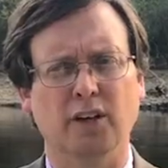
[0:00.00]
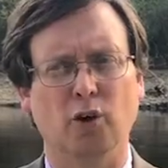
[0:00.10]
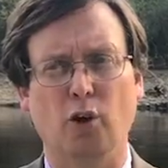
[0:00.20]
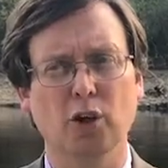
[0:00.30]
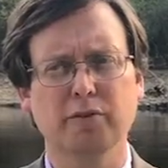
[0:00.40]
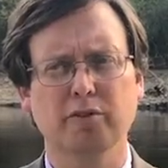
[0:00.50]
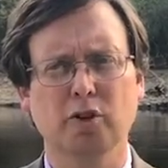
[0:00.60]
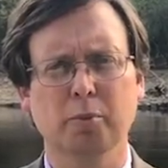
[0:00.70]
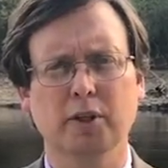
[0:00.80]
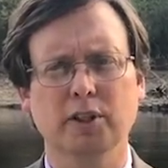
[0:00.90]
and in all of
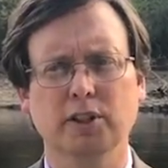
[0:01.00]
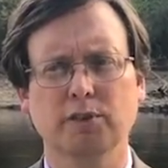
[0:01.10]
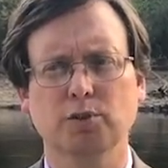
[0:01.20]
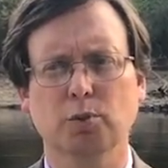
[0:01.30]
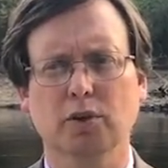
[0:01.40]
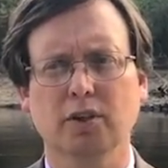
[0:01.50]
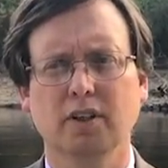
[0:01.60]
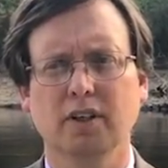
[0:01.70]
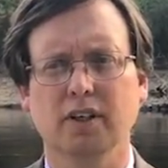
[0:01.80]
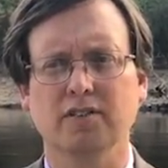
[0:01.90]
Environmental Initiative's work
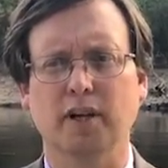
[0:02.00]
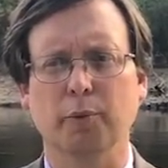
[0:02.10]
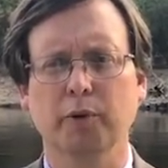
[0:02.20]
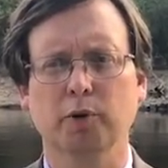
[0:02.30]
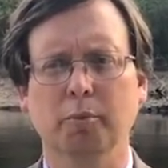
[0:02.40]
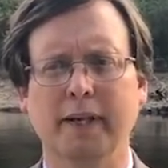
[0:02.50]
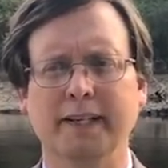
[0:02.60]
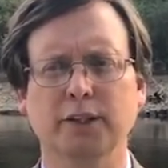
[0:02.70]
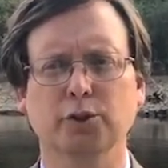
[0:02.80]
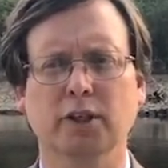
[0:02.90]
is that we
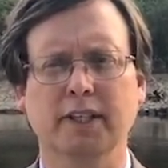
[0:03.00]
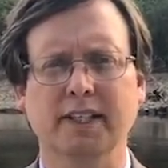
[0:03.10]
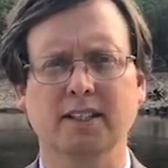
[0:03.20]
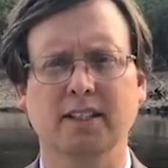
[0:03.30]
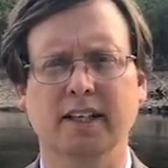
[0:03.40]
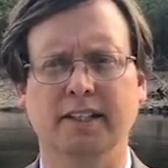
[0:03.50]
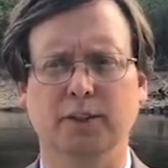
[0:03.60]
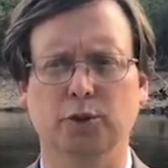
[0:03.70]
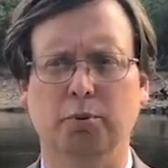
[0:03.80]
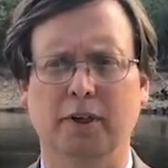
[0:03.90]
remain interconnected and
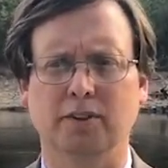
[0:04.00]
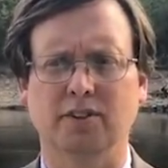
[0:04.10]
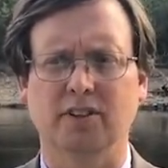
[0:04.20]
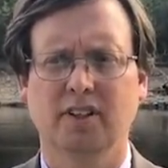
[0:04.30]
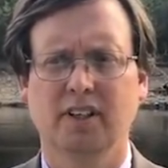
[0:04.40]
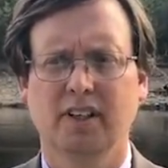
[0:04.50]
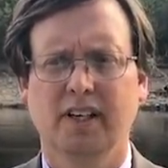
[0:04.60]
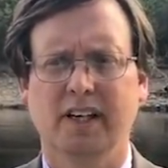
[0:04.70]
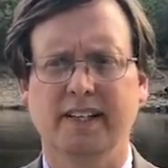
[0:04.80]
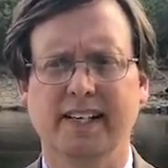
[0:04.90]
interdependent,
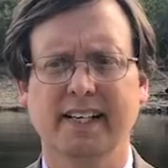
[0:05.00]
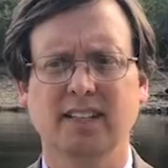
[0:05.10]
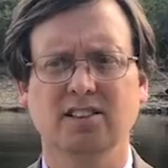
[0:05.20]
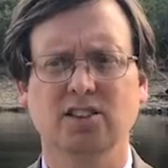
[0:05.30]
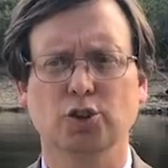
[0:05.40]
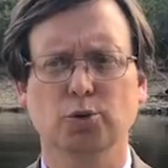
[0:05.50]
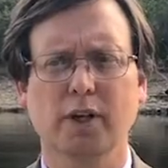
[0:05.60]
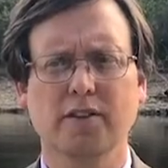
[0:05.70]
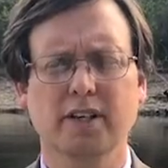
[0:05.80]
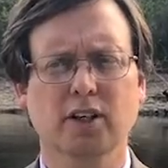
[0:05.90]
and that it is in
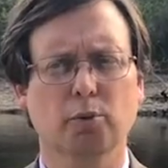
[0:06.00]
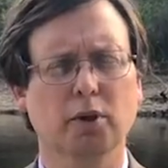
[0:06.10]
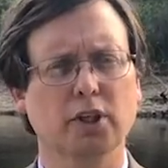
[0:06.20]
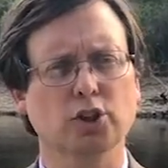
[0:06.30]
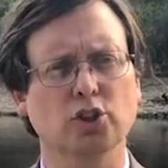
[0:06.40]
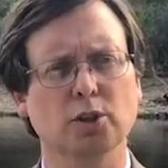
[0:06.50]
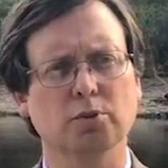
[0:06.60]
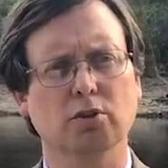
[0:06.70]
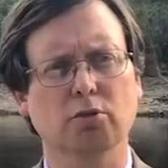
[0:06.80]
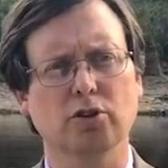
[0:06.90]
strengthening our
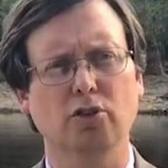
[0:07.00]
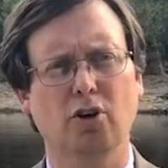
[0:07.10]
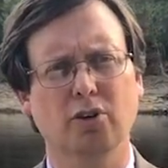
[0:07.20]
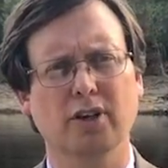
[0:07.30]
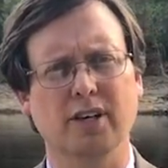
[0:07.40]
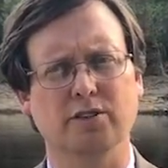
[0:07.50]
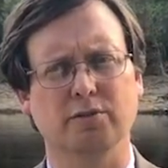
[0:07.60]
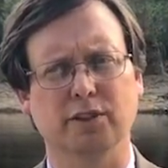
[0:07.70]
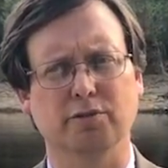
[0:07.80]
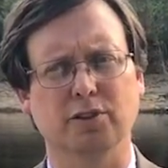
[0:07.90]
relationships across all kinds
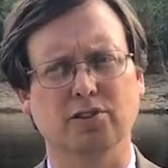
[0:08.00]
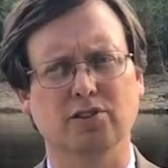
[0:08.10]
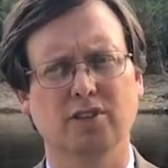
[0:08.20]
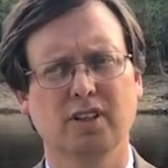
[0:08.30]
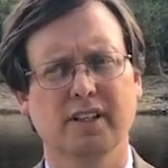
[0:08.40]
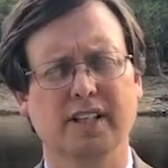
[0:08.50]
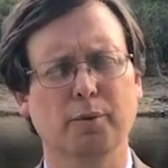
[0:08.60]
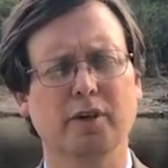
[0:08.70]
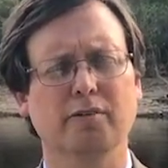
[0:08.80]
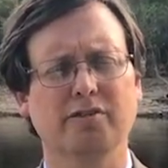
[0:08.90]
of difference
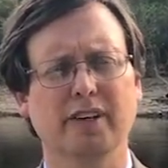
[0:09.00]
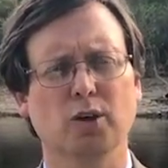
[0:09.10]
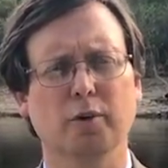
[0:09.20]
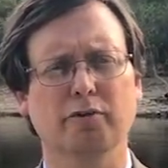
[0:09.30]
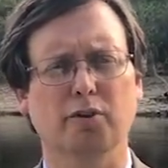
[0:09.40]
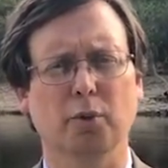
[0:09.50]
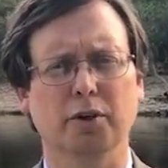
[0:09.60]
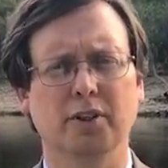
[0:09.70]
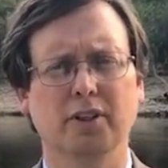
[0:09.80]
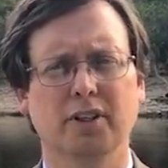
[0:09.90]
that we can find a way
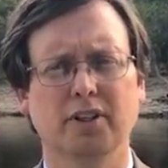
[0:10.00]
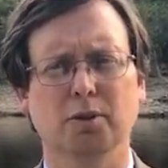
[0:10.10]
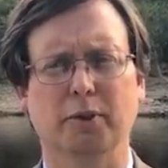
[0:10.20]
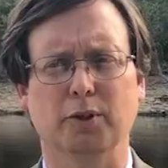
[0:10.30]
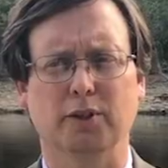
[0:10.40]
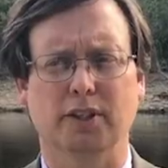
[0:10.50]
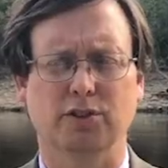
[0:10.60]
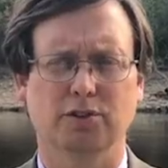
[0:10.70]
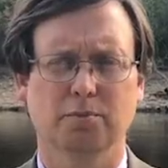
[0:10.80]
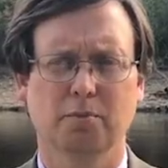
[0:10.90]
forward to better
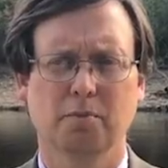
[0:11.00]
days.